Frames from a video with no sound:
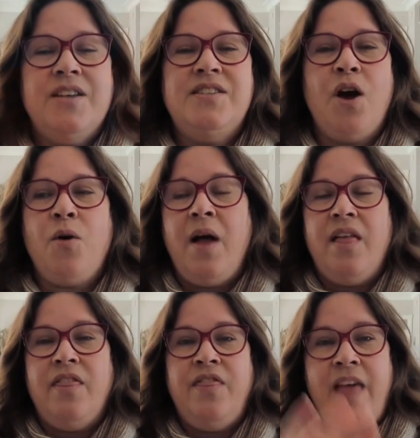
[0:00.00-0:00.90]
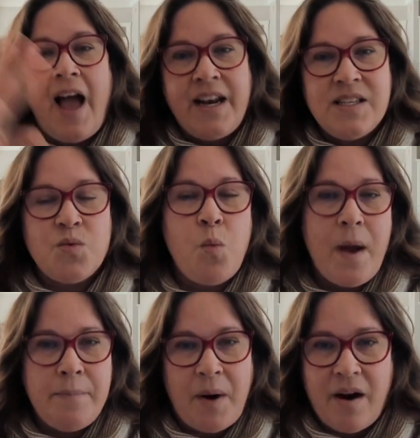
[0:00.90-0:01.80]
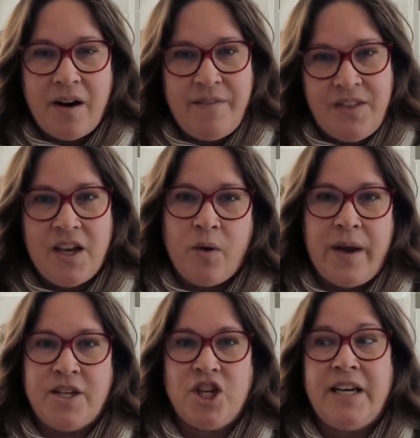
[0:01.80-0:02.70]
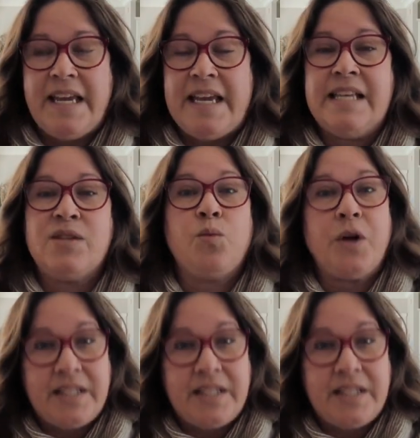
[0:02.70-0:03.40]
So that is one part of the equation is we're